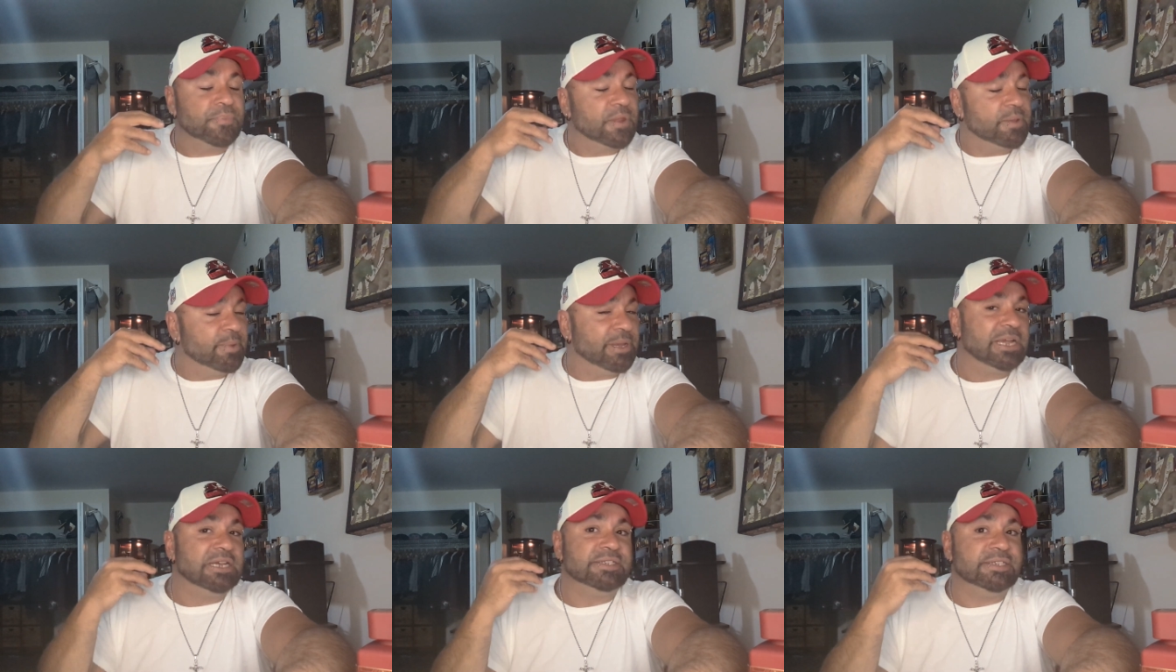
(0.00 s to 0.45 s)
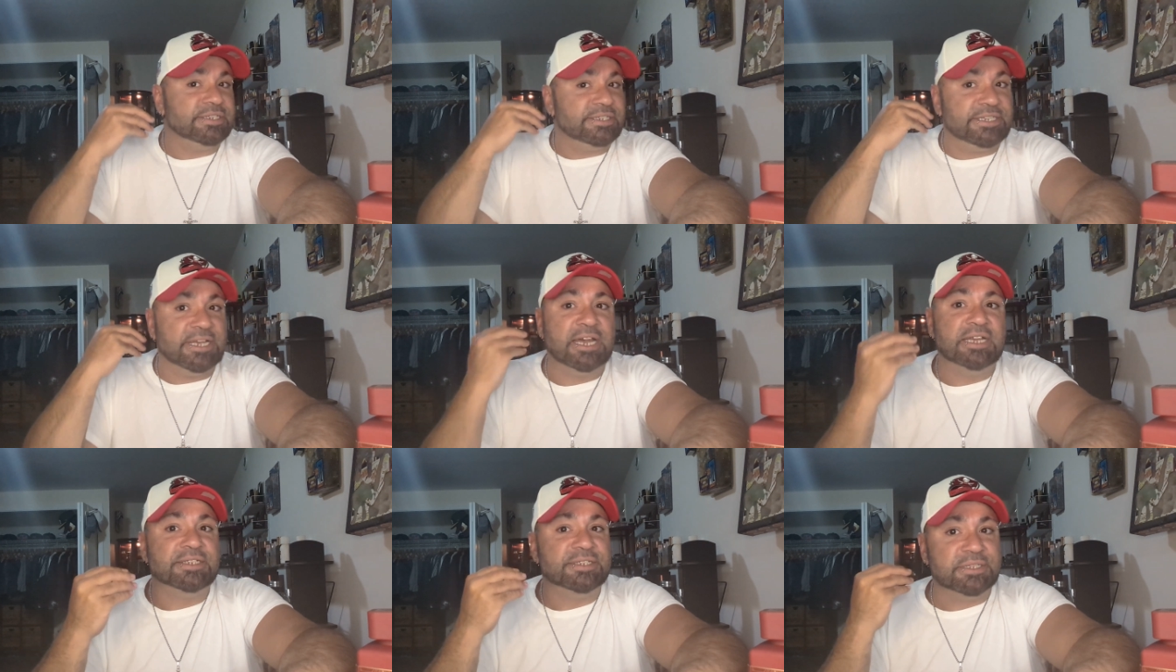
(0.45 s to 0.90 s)
because it
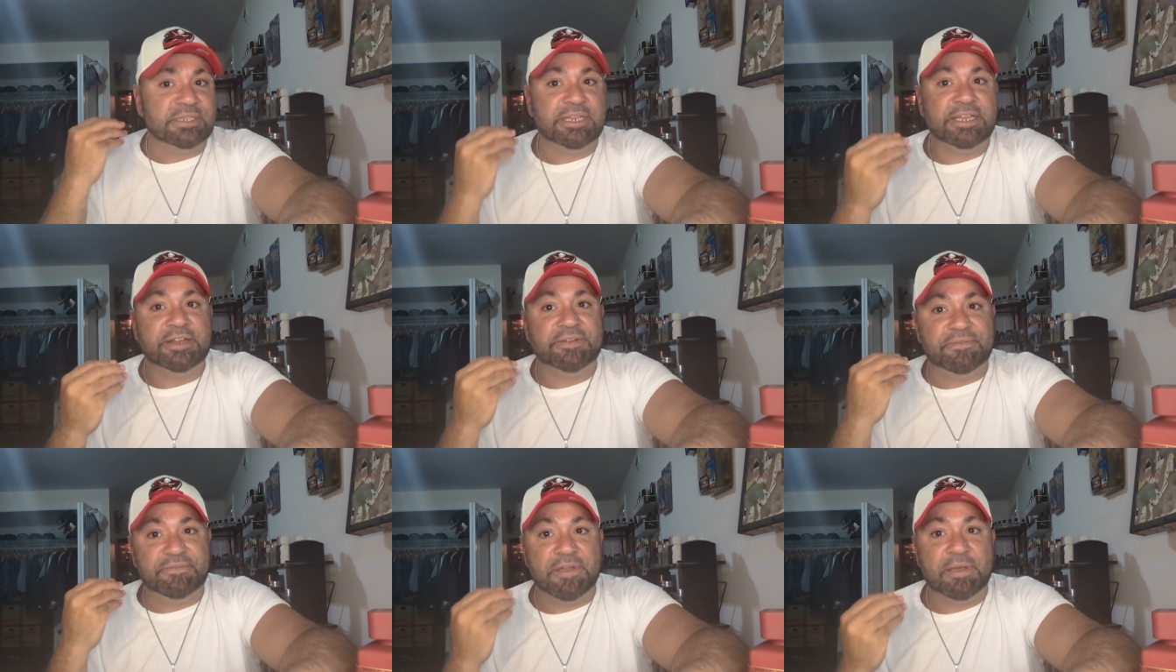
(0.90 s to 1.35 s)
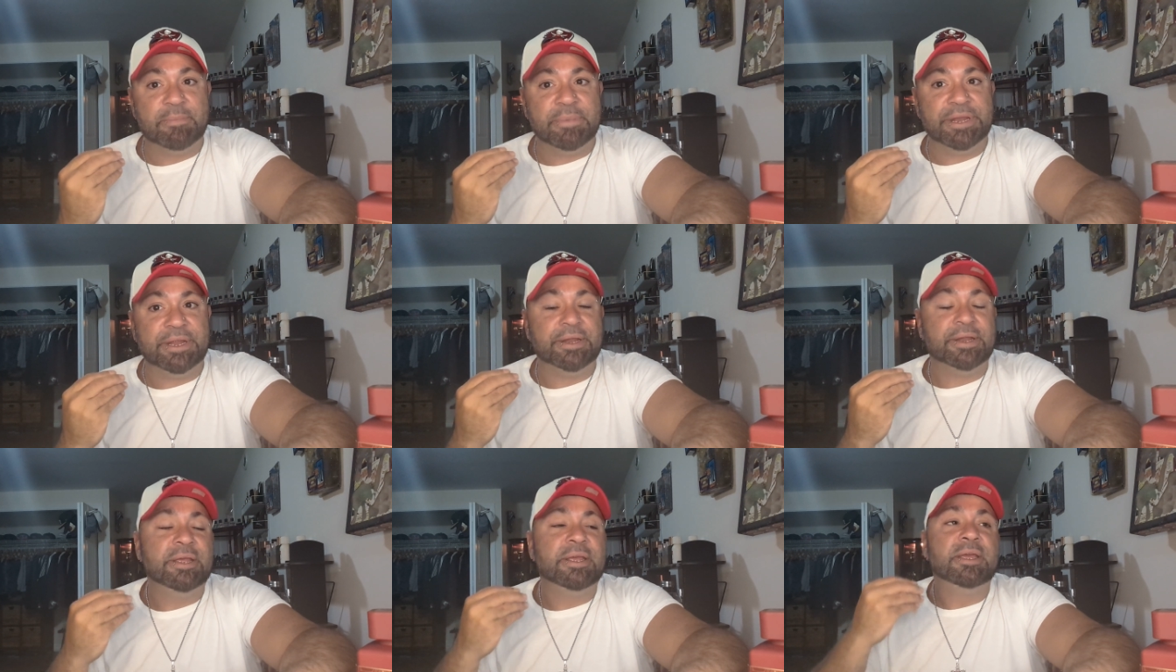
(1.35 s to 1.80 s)
does lead
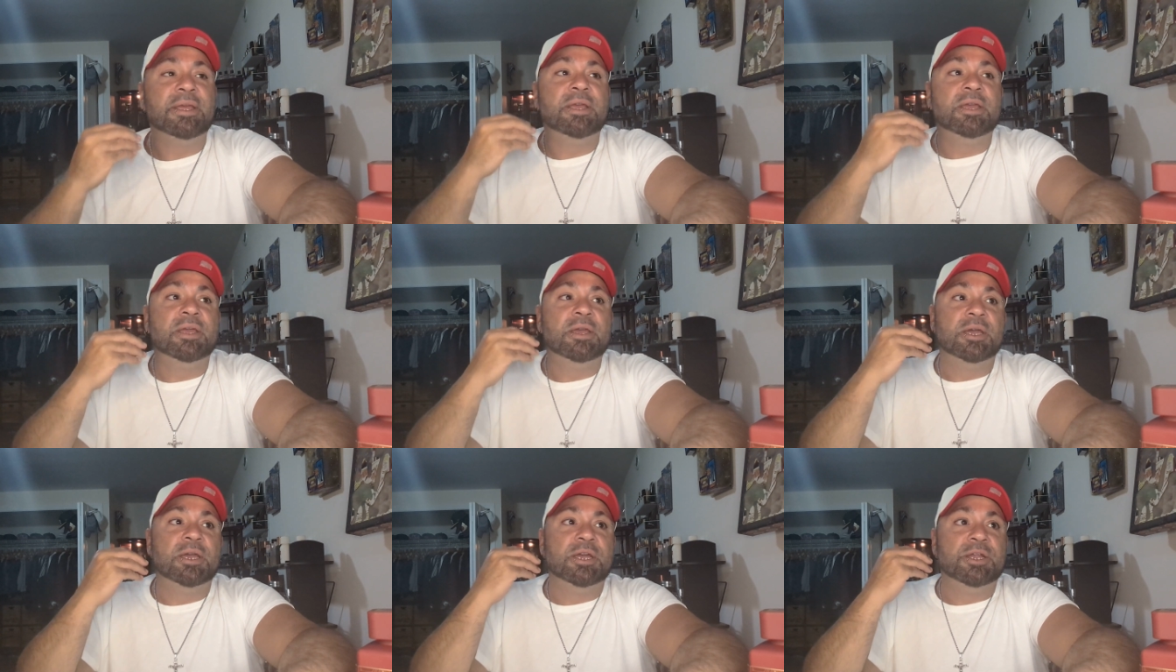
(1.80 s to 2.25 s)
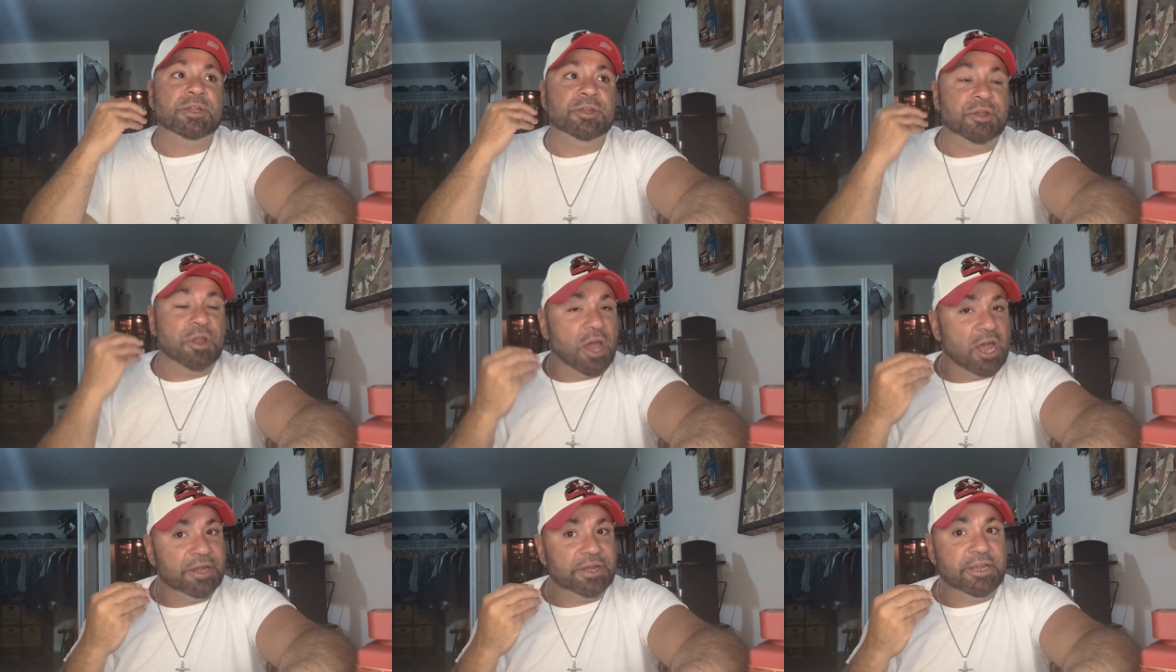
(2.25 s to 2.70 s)
feminine.
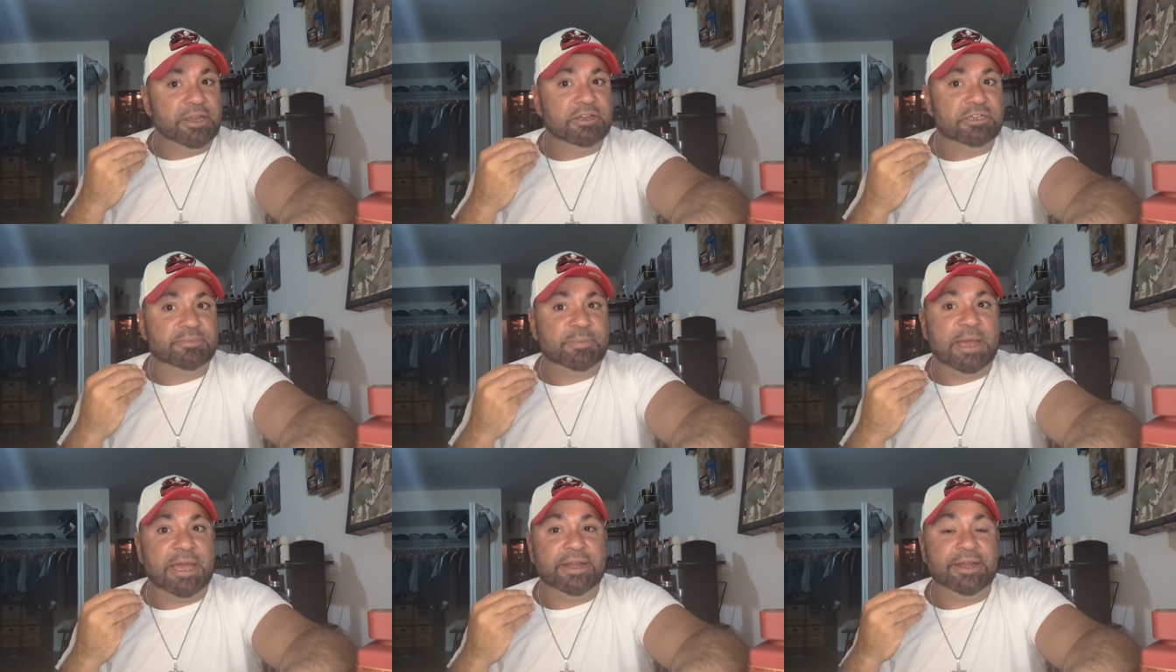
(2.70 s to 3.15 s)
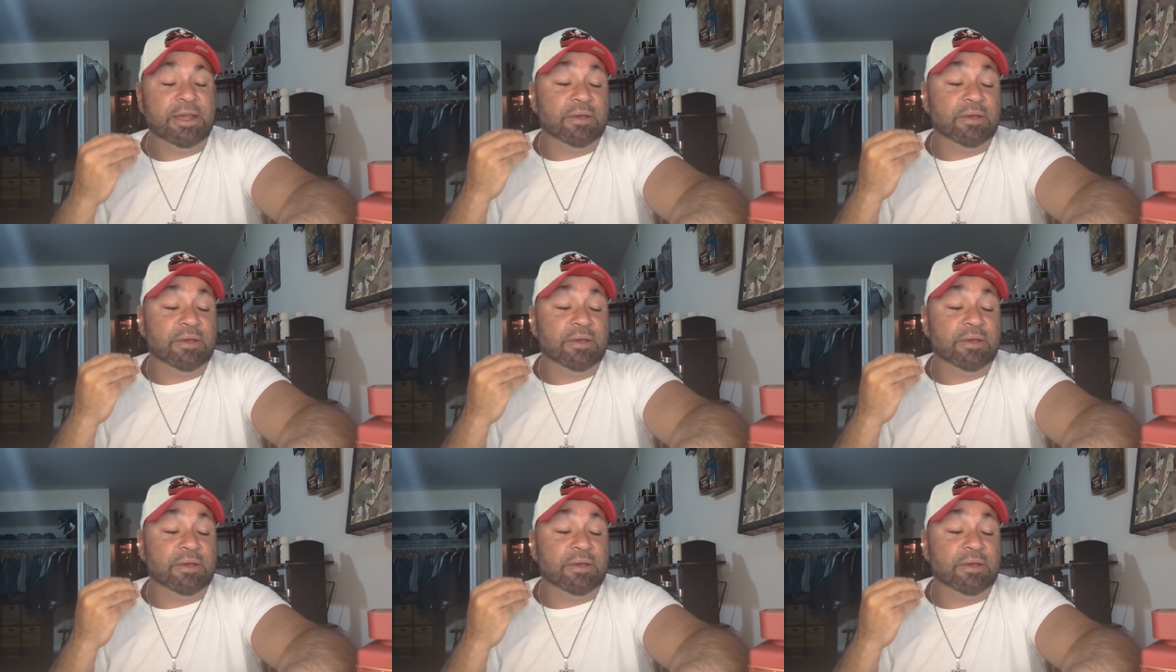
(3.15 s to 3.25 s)
Not near as bad.